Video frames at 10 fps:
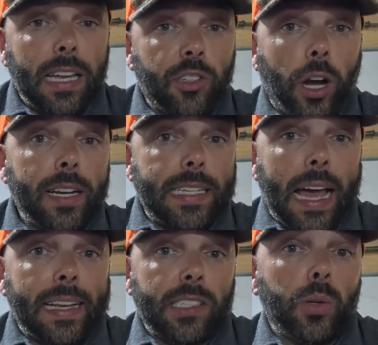I tried
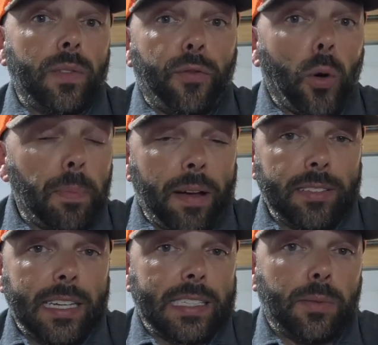Tatsu in
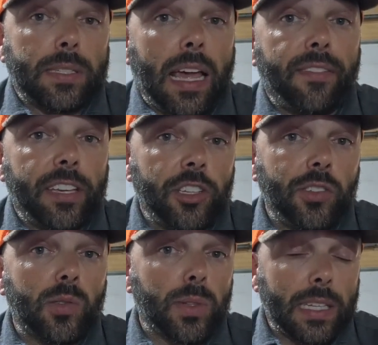4-pound tests and was having
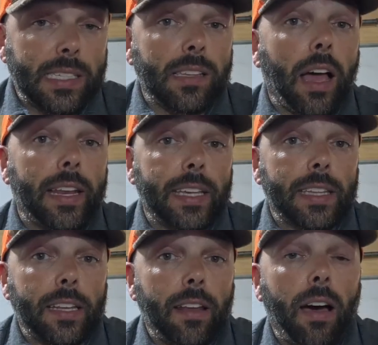issues with it sliding in
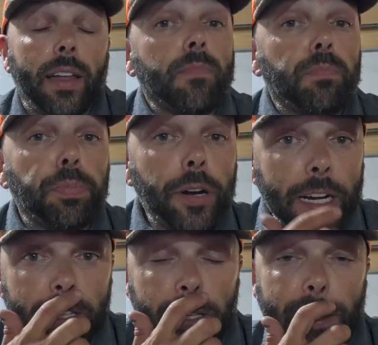the knot.
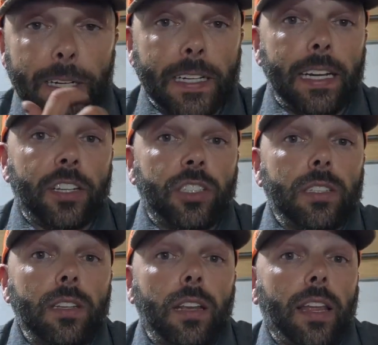Braid the leader
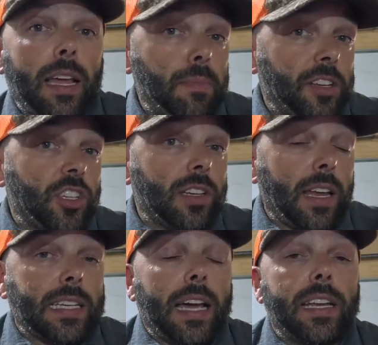connection, like I mentioned,
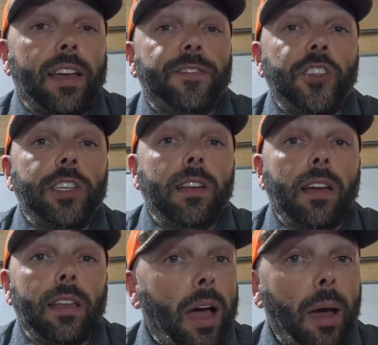I tie an FG
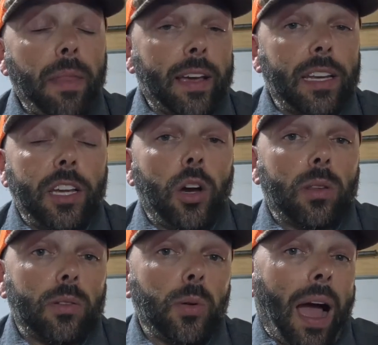knot. I'm not gonna go
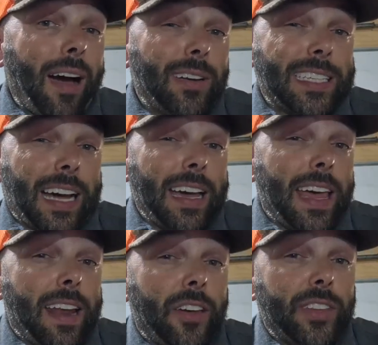through how to tie
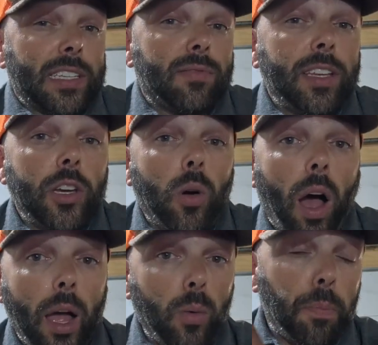that on this video.
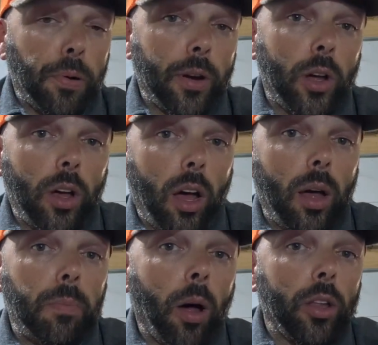I will put
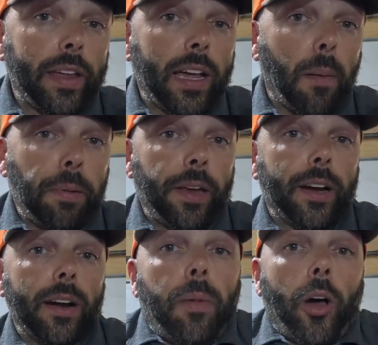a link up
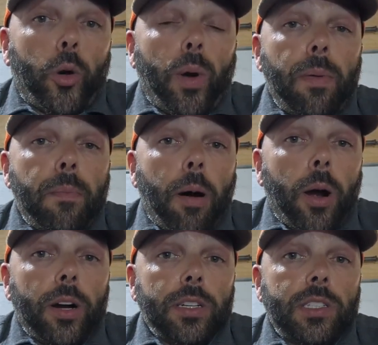here on a ribbon
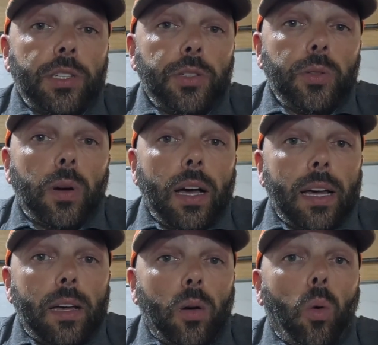bar to
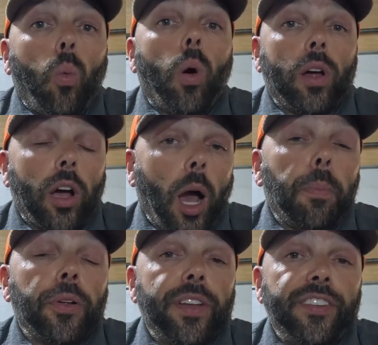a
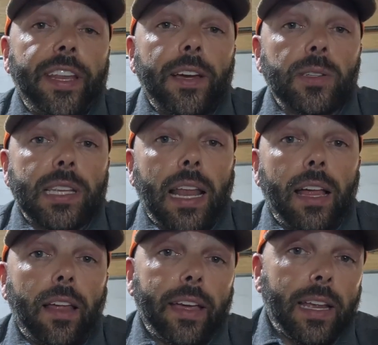couple of the videos that I
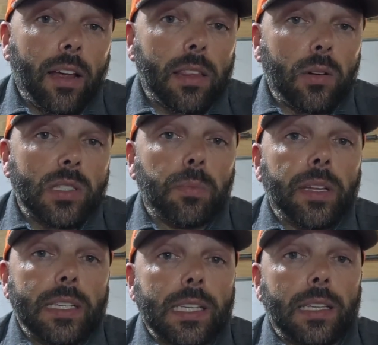like, and I'll throw some
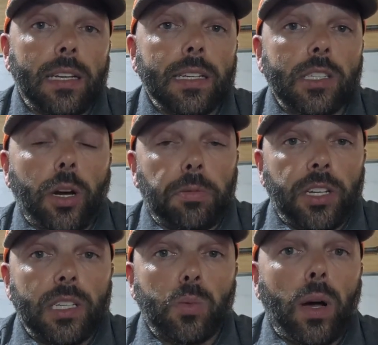links in the
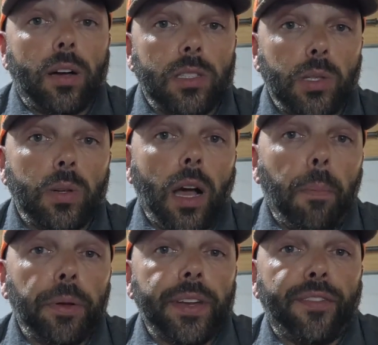description as well to a
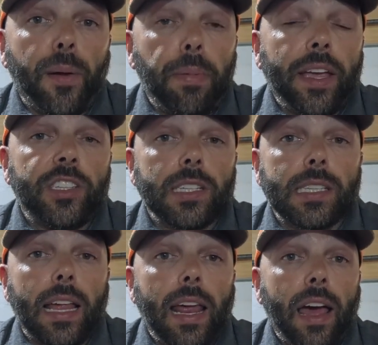couple different pages
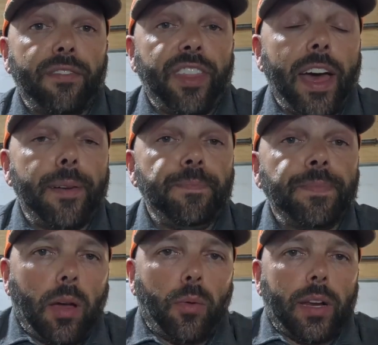that have that.
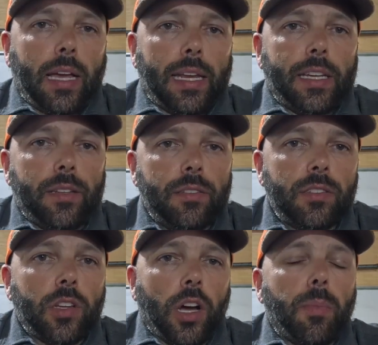I wanna kind of
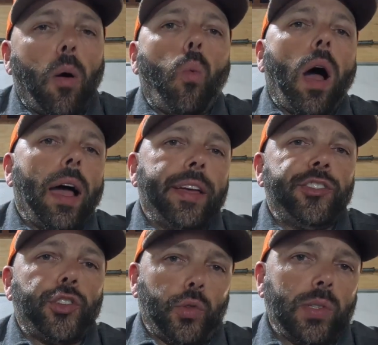talk about why I
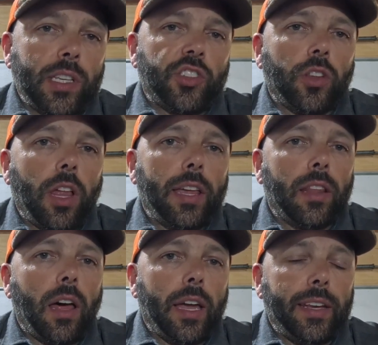choose such a light
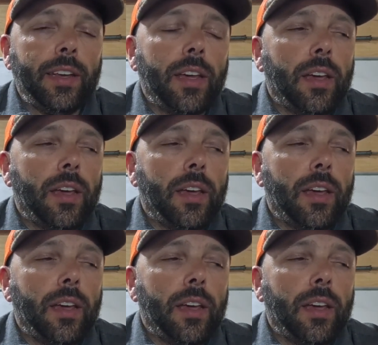line.